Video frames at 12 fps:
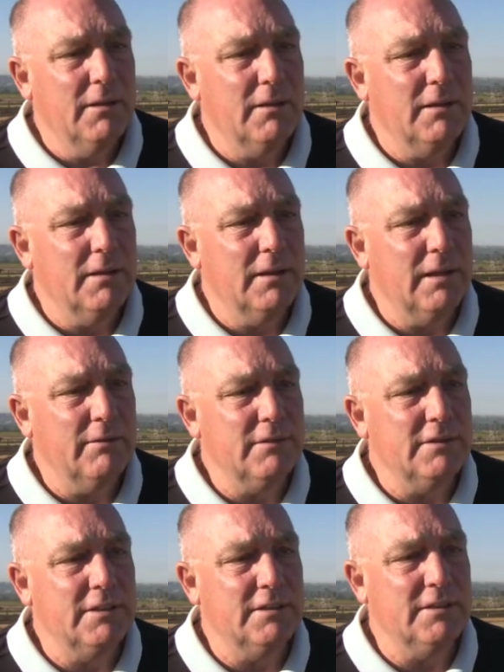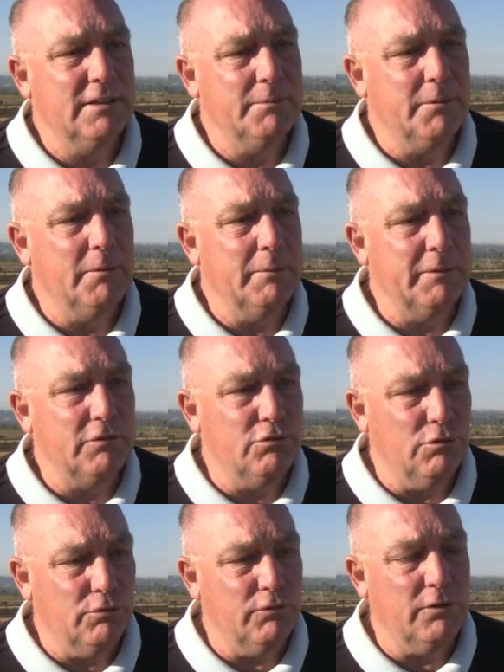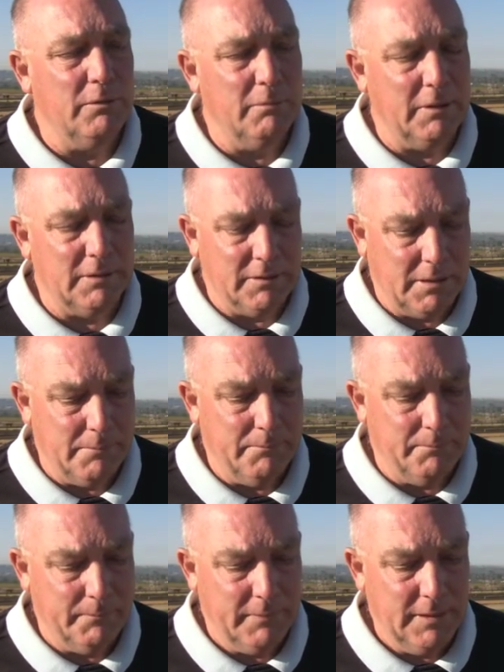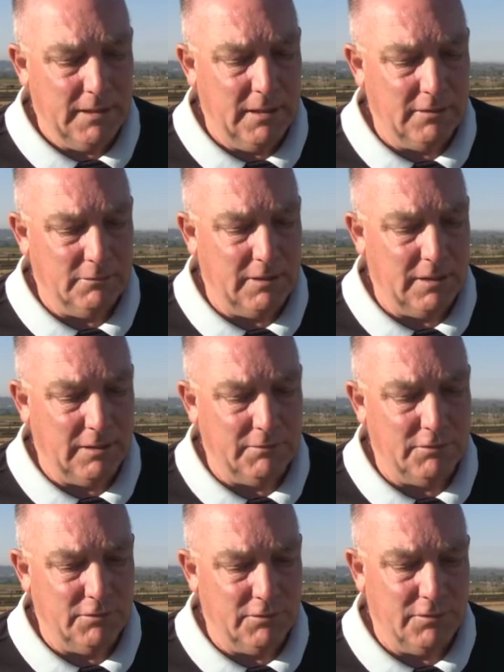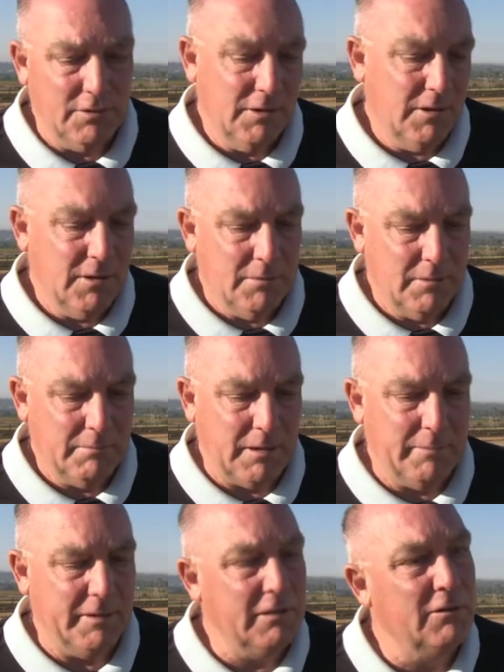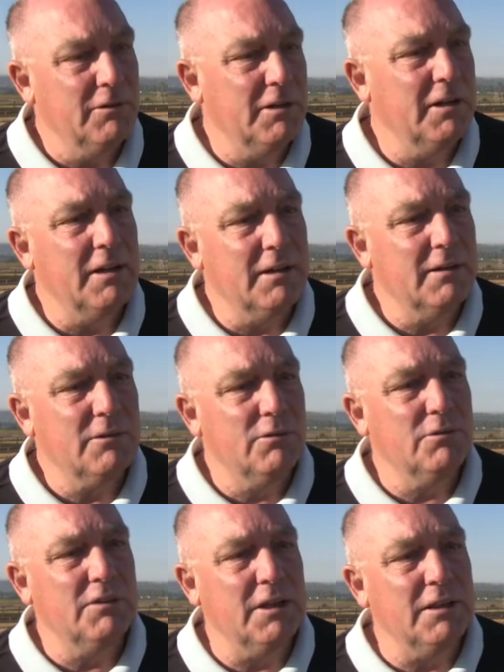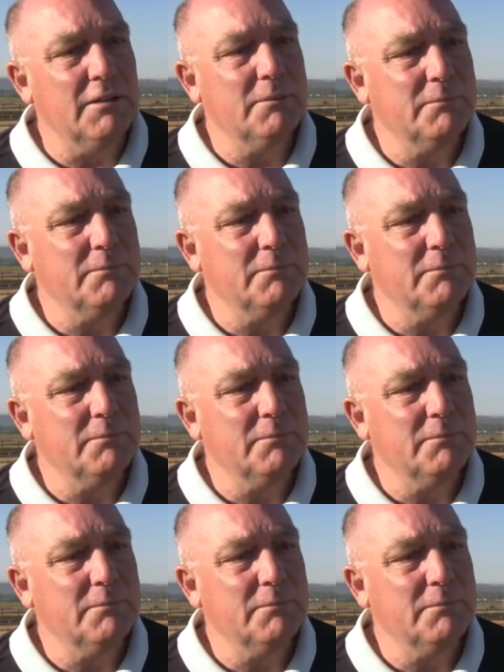The 1160 is probably a bit short for him, but he goes well enough to maybe include in a quartet.